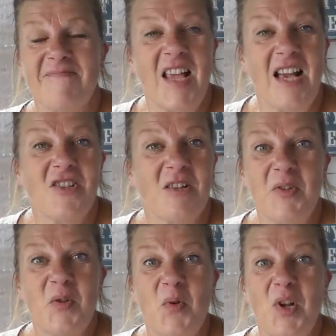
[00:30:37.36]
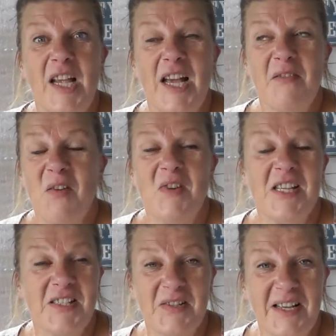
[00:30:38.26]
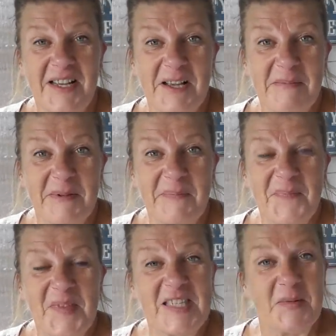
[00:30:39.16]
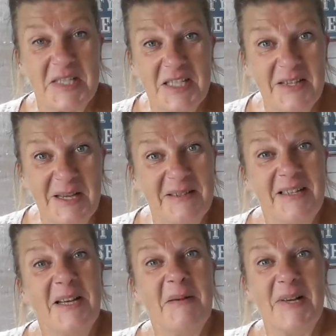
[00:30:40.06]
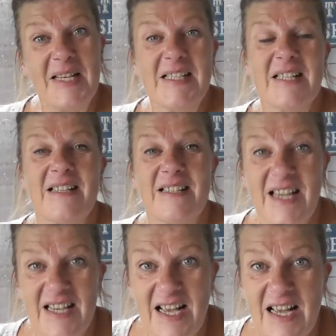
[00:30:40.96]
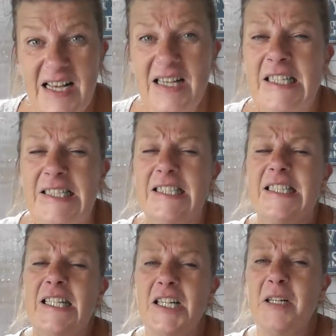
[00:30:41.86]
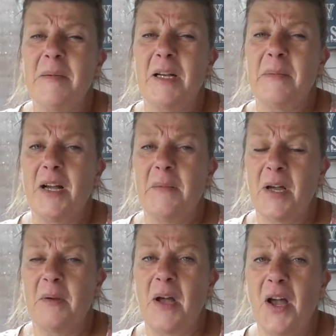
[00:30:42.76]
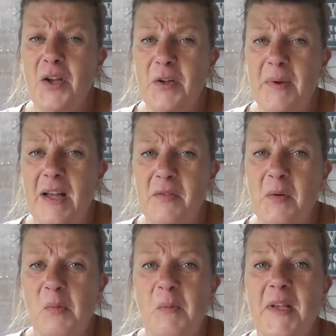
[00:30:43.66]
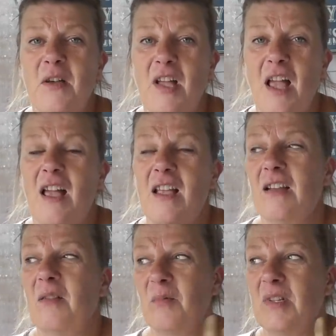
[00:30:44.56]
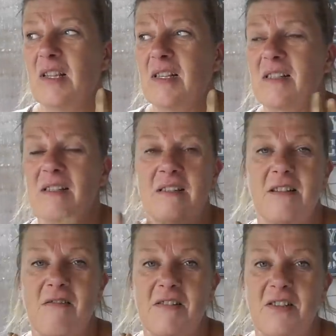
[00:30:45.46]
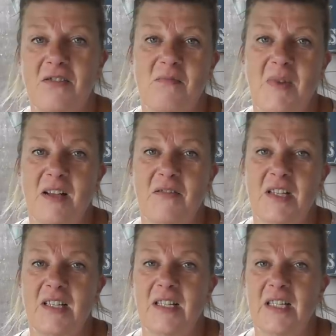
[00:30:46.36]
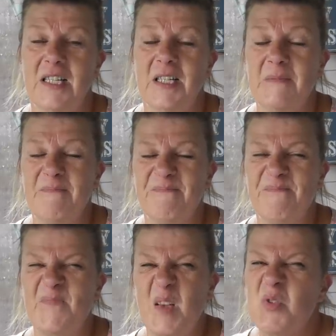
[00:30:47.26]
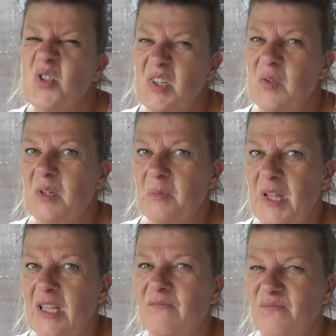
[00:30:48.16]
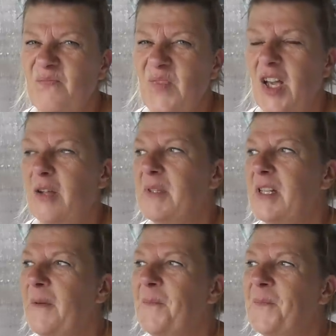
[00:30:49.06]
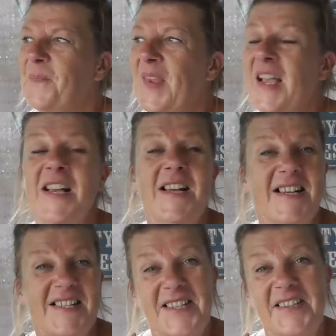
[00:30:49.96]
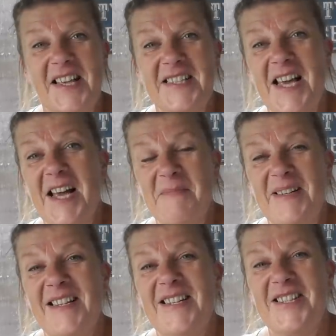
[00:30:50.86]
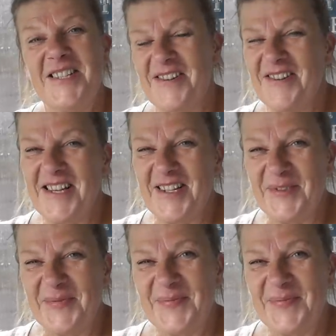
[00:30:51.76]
catch up with you all again really soon, I hope. So until then, please take care. I hope everyone will be okay with this current storm we're having. I'm sure you will be. I hope so. Until next time, cheerio.